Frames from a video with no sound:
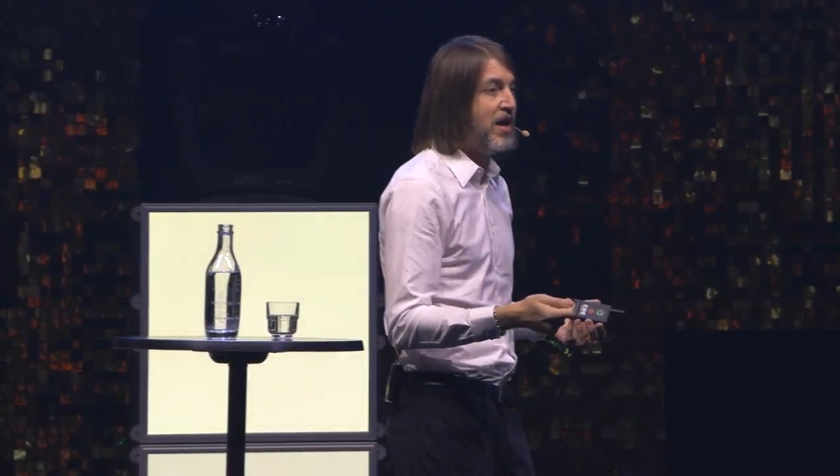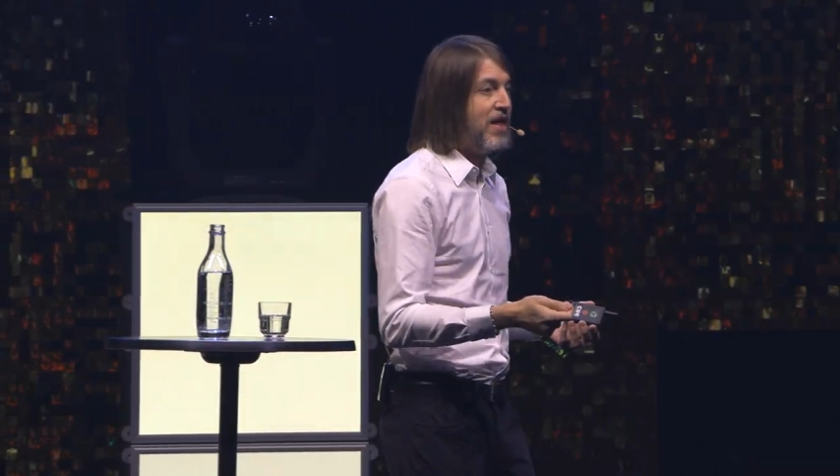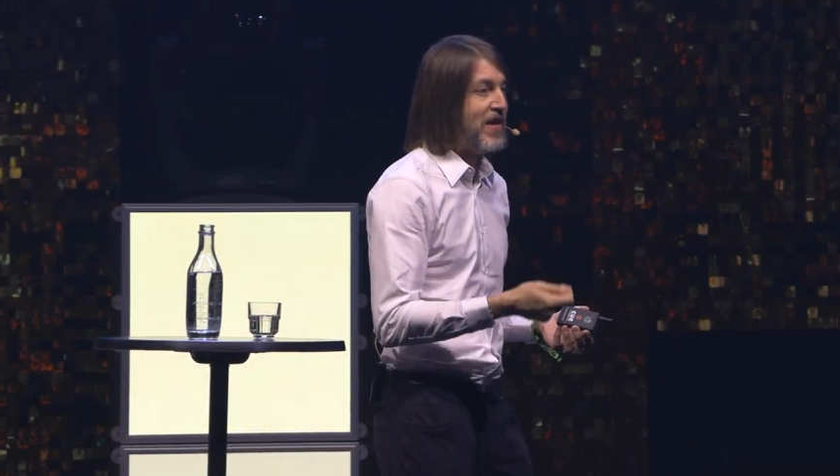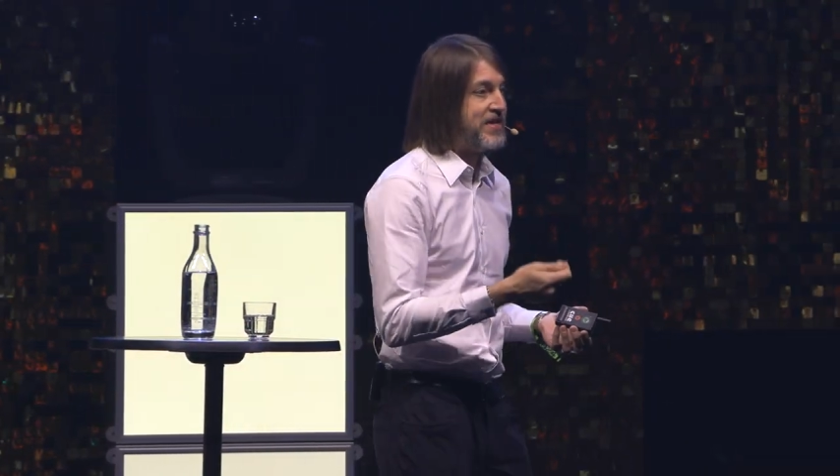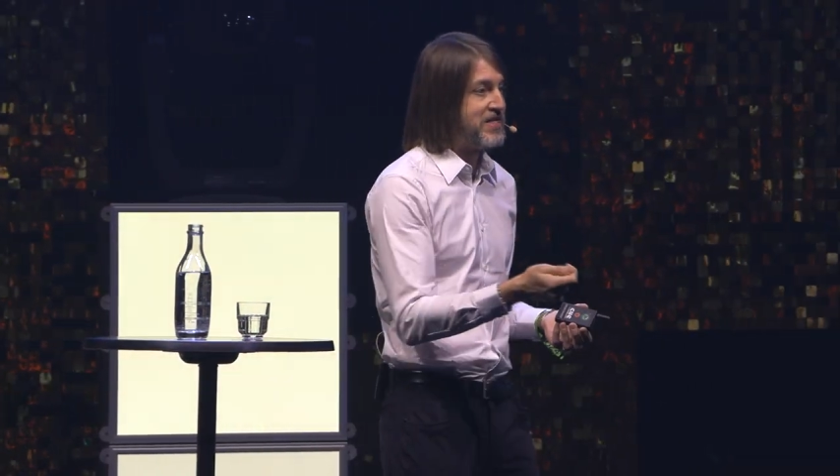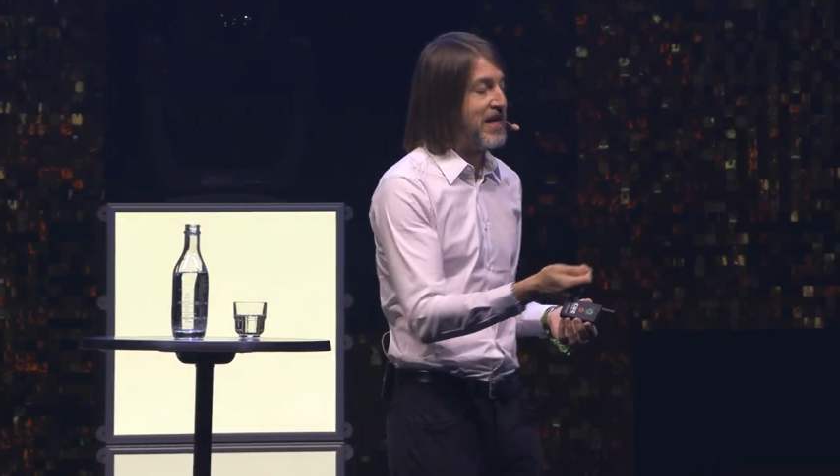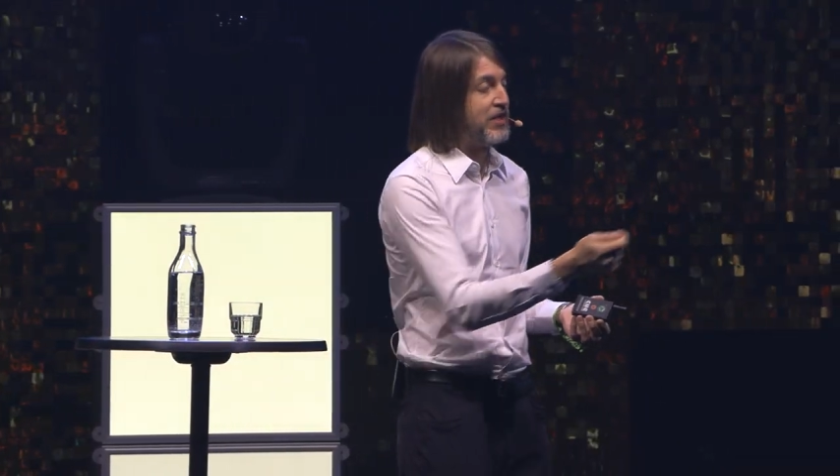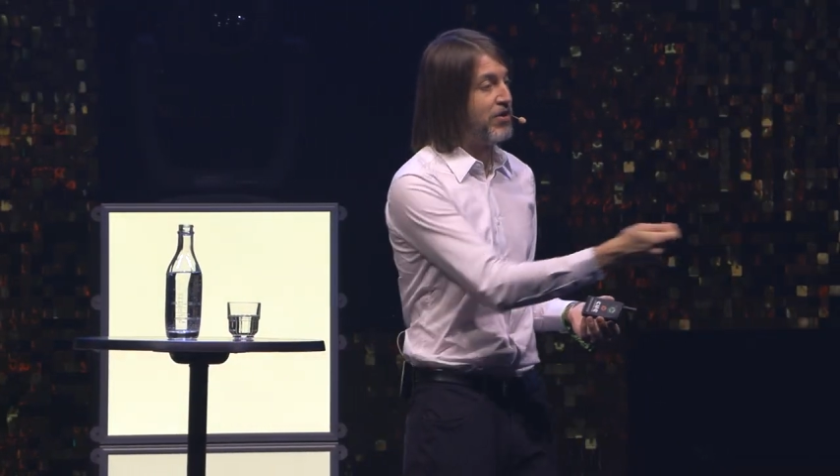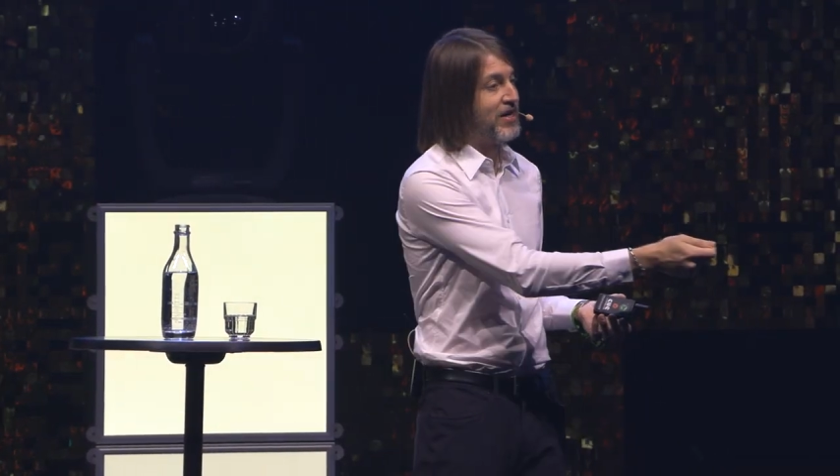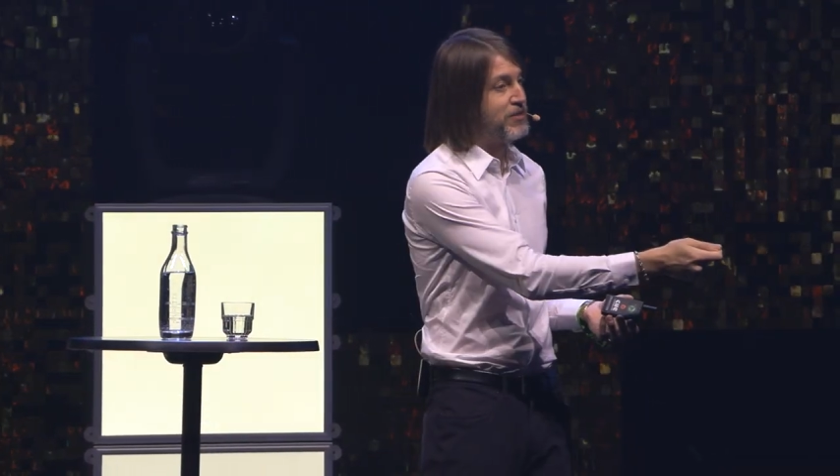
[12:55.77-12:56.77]
they set
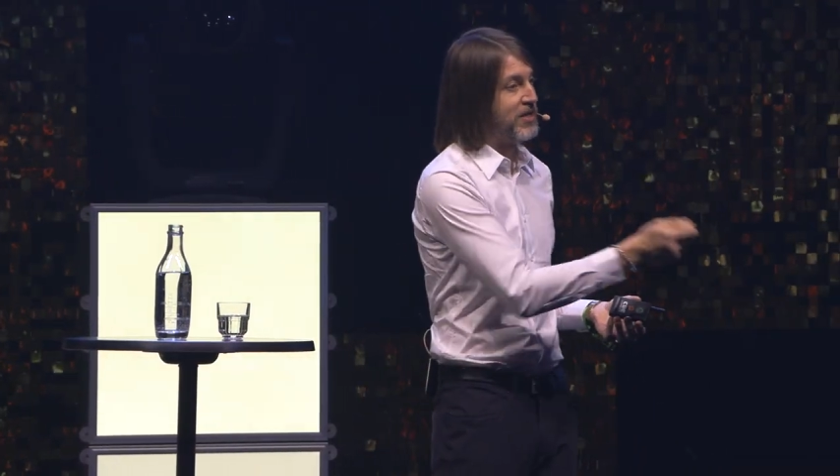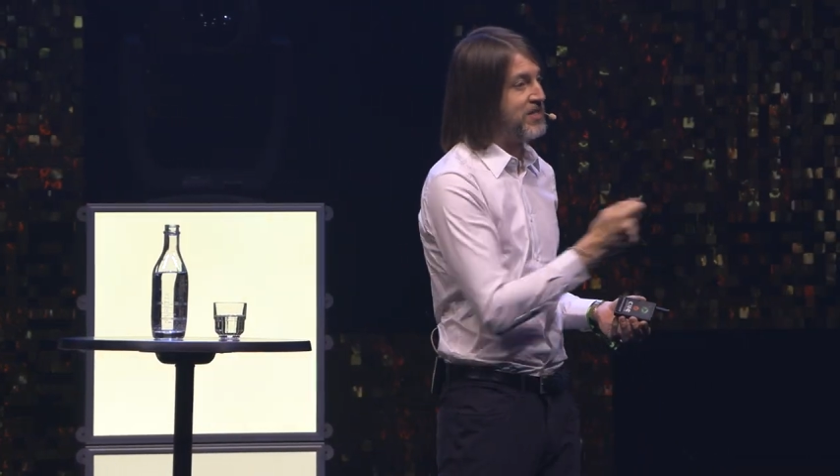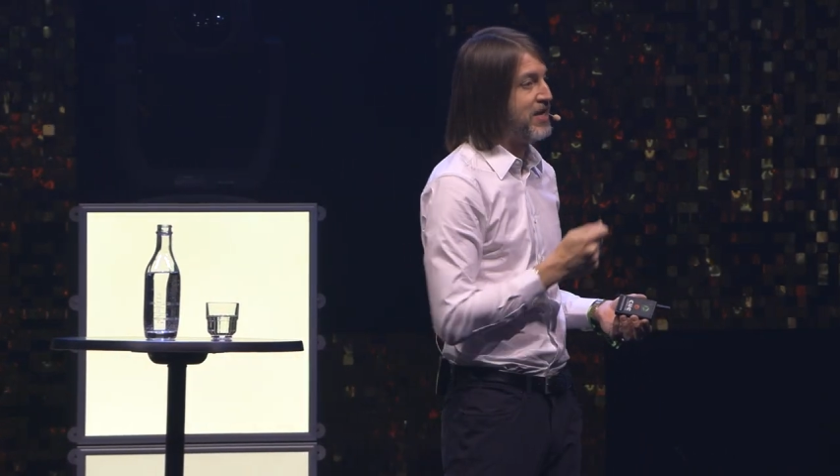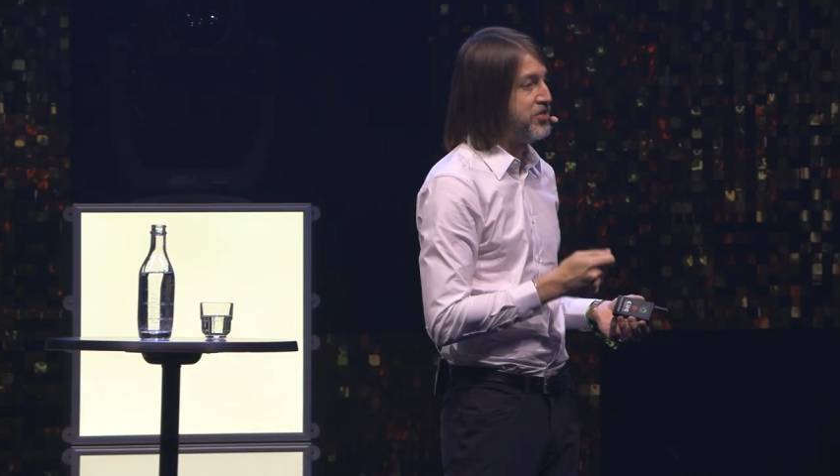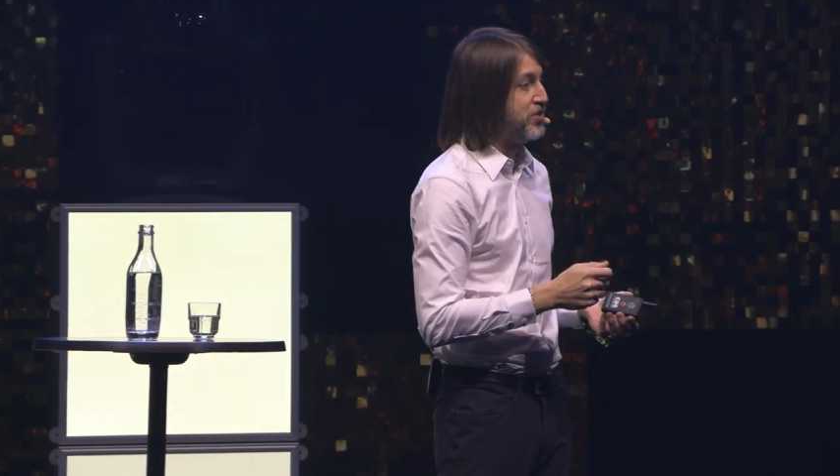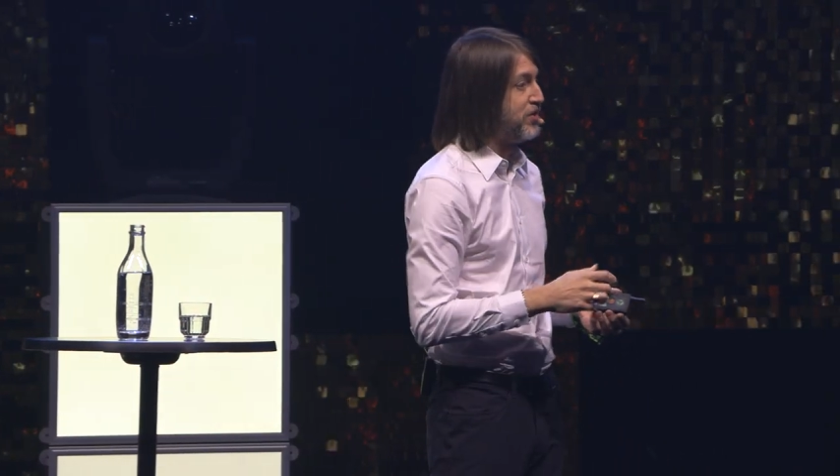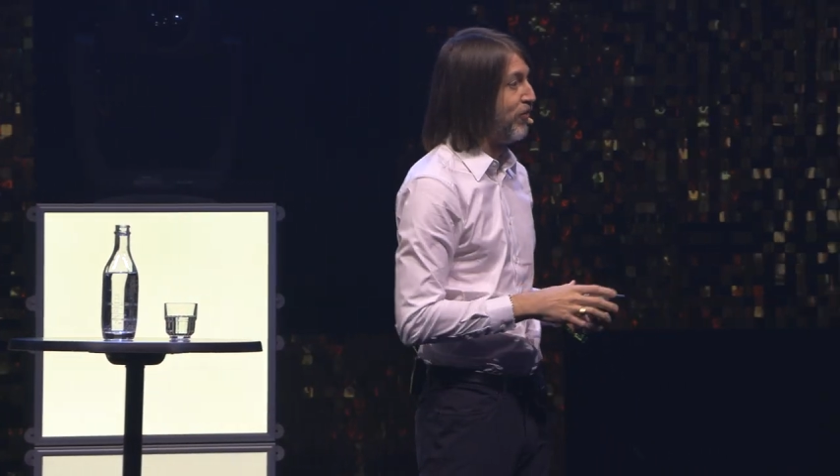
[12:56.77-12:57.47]
their expectations